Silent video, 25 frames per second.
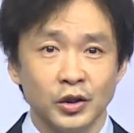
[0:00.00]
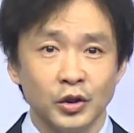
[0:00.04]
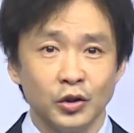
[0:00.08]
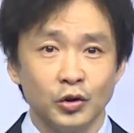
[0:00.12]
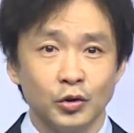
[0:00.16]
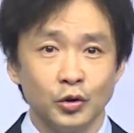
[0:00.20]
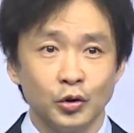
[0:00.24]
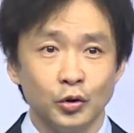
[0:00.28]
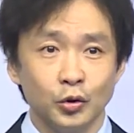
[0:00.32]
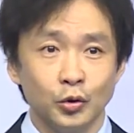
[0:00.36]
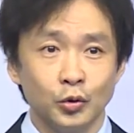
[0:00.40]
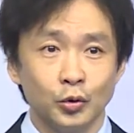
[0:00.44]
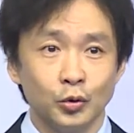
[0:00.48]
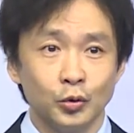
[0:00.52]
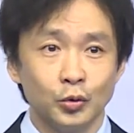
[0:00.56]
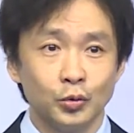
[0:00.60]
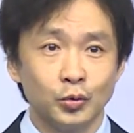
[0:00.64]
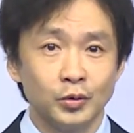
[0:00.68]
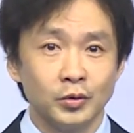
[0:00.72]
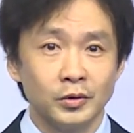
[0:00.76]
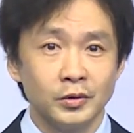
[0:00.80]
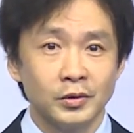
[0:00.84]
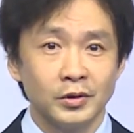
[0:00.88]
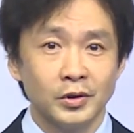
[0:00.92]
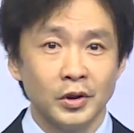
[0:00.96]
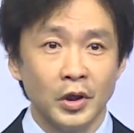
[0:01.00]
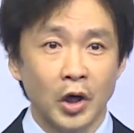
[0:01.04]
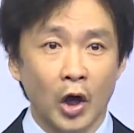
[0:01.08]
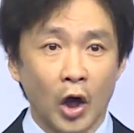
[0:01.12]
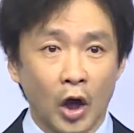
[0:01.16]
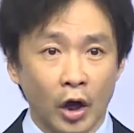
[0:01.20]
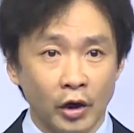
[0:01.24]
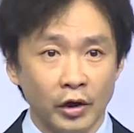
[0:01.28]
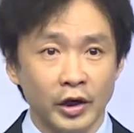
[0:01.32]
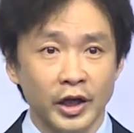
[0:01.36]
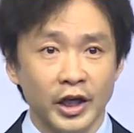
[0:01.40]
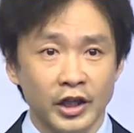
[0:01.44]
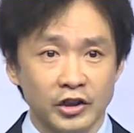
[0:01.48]
you
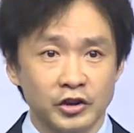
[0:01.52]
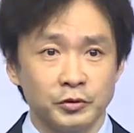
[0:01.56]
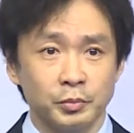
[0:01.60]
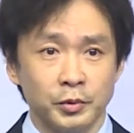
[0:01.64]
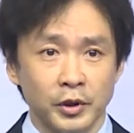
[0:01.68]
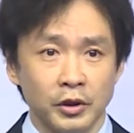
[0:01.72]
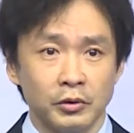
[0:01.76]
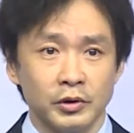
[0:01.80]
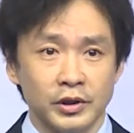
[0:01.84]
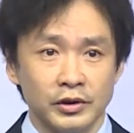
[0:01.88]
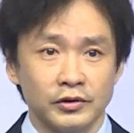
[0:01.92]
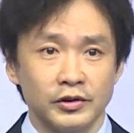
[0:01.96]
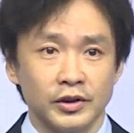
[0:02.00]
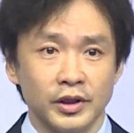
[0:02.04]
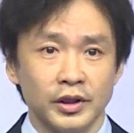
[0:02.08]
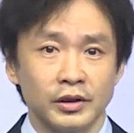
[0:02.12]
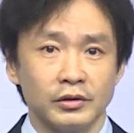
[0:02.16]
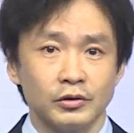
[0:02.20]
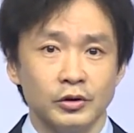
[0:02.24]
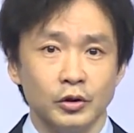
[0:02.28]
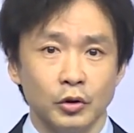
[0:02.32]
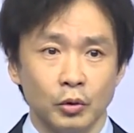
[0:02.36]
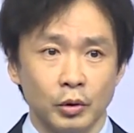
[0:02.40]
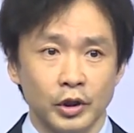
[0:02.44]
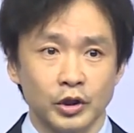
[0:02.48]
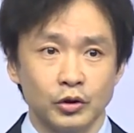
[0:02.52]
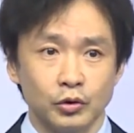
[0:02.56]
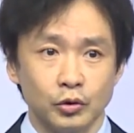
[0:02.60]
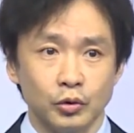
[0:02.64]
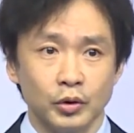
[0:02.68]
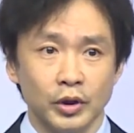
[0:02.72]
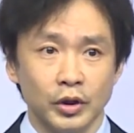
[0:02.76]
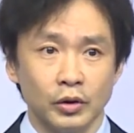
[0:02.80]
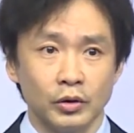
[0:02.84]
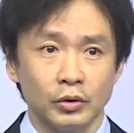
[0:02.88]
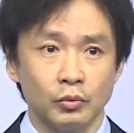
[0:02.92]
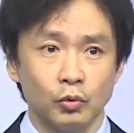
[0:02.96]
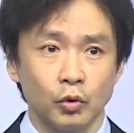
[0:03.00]
are experiencing, you are
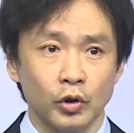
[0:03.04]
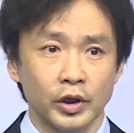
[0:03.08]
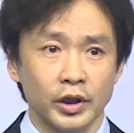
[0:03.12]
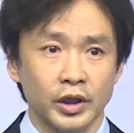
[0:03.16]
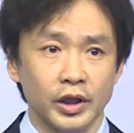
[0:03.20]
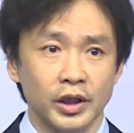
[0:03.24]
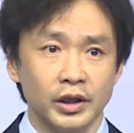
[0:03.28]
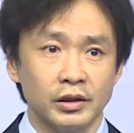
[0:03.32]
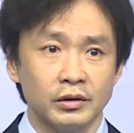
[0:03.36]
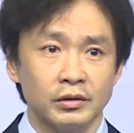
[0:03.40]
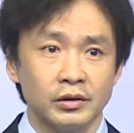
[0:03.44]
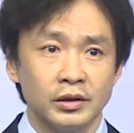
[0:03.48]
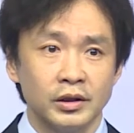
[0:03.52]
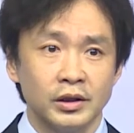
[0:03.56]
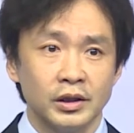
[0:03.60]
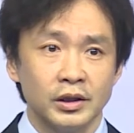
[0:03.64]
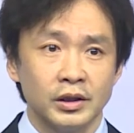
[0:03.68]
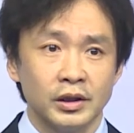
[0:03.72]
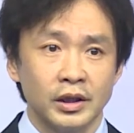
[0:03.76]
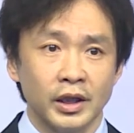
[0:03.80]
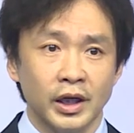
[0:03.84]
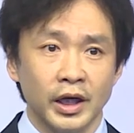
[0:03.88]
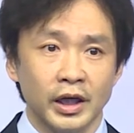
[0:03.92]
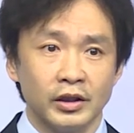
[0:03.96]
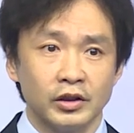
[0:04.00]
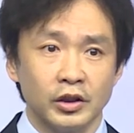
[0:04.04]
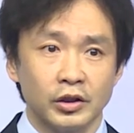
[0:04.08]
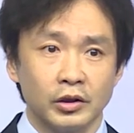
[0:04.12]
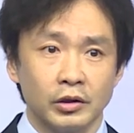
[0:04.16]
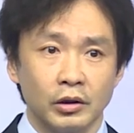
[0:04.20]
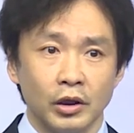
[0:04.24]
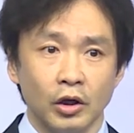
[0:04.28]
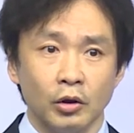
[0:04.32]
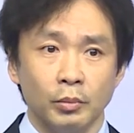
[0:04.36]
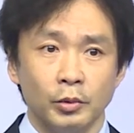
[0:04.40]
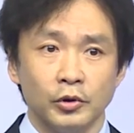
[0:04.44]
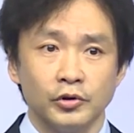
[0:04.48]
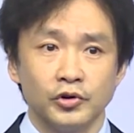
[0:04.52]
working at the
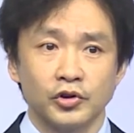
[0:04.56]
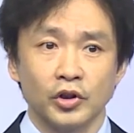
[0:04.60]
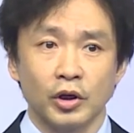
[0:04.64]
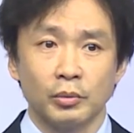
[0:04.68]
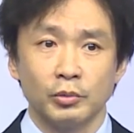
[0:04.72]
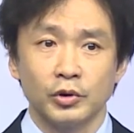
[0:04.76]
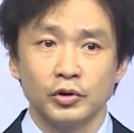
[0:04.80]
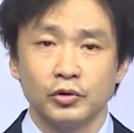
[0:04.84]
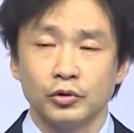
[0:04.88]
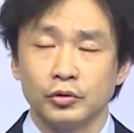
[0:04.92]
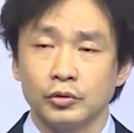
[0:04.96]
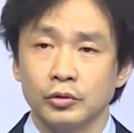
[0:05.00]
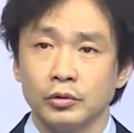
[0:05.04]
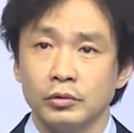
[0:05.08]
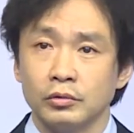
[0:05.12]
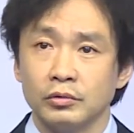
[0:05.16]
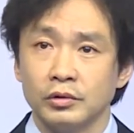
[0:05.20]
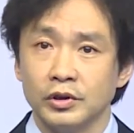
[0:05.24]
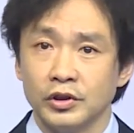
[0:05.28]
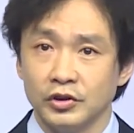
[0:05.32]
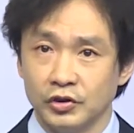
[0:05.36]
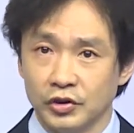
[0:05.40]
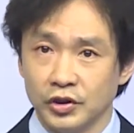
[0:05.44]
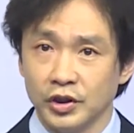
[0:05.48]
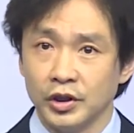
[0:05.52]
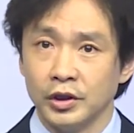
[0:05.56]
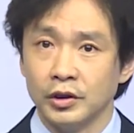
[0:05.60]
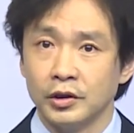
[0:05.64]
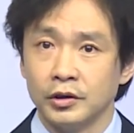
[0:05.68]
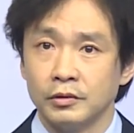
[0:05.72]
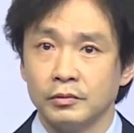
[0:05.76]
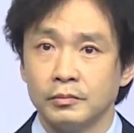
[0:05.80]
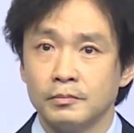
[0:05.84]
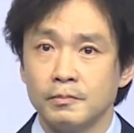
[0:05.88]
Global Summer School this year.